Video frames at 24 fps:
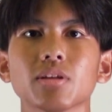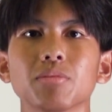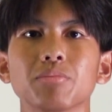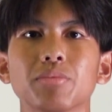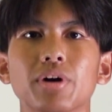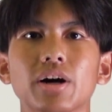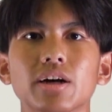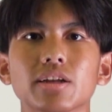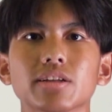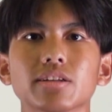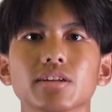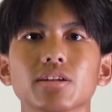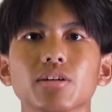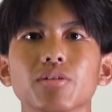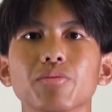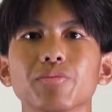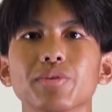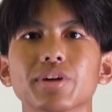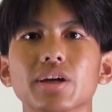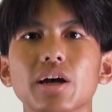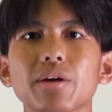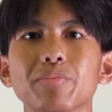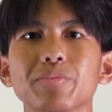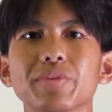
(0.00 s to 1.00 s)
But we
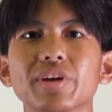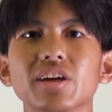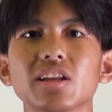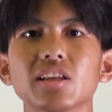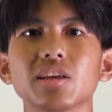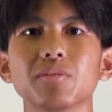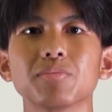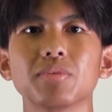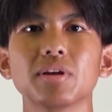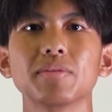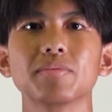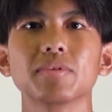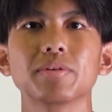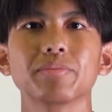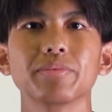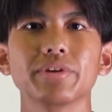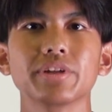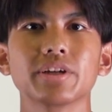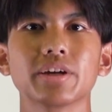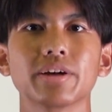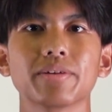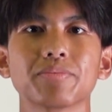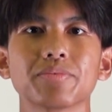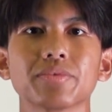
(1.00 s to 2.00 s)
can't merely blame the
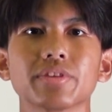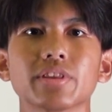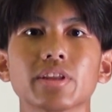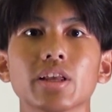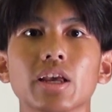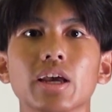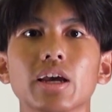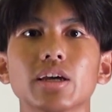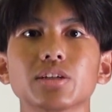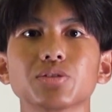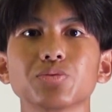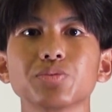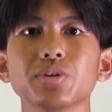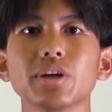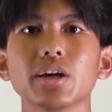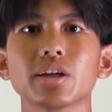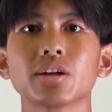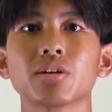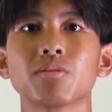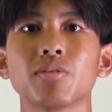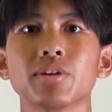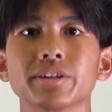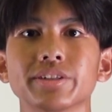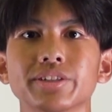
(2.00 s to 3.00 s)
media, as we are
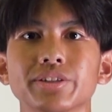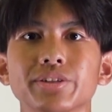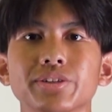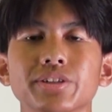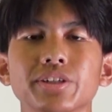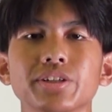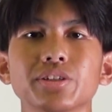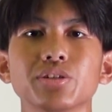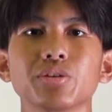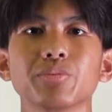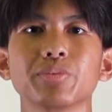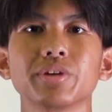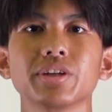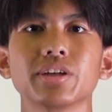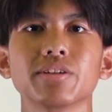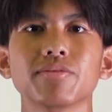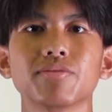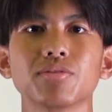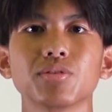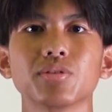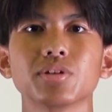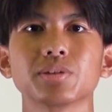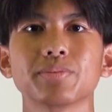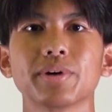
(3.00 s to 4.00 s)
the ones choosing to be
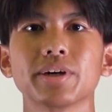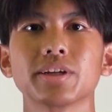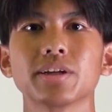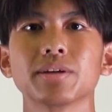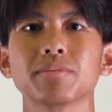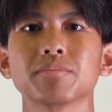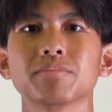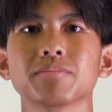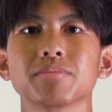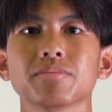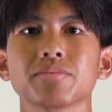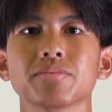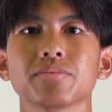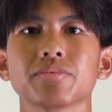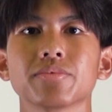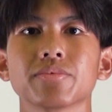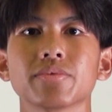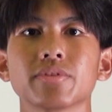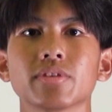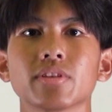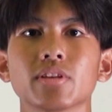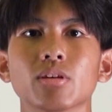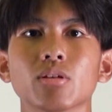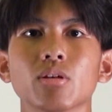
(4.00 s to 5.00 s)
influenced by them.
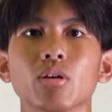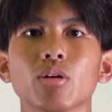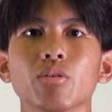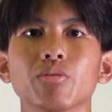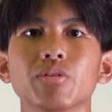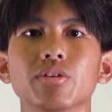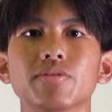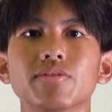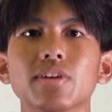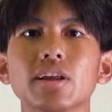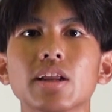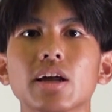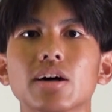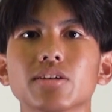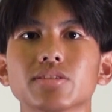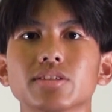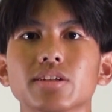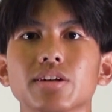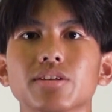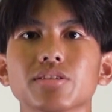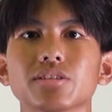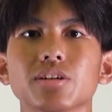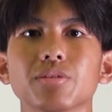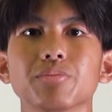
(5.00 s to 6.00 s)
We've let
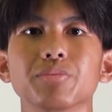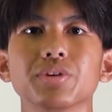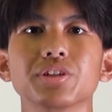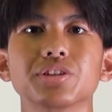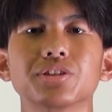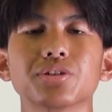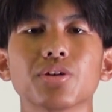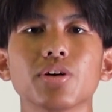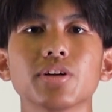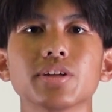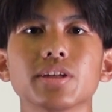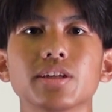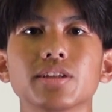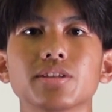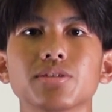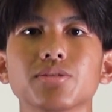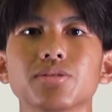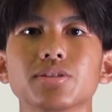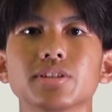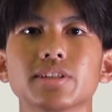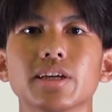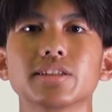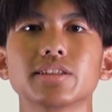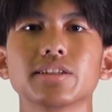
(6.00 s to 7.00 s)
ourselves be drawn into
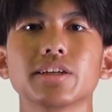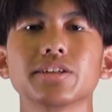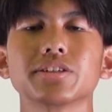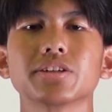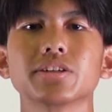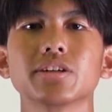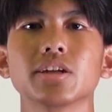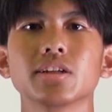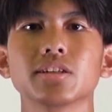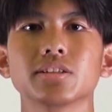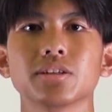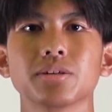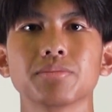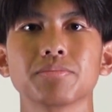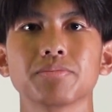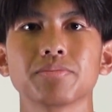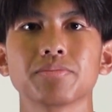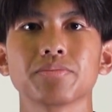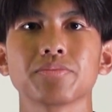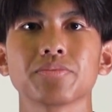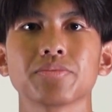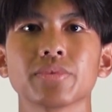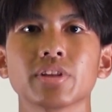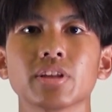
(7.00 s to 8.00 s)
sensationalism,
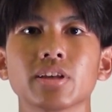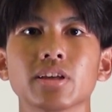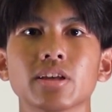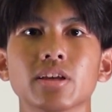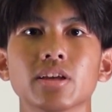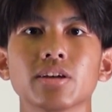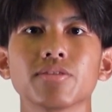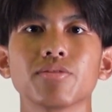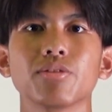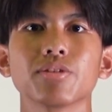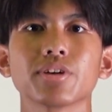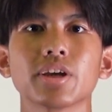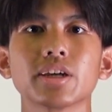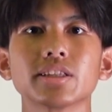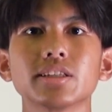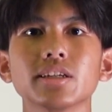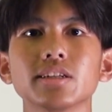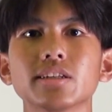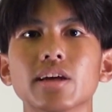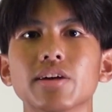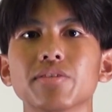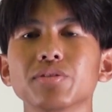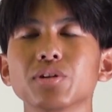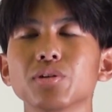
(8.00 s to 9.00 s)
forgetting
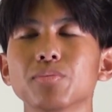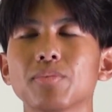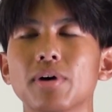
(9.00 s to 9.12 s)
that real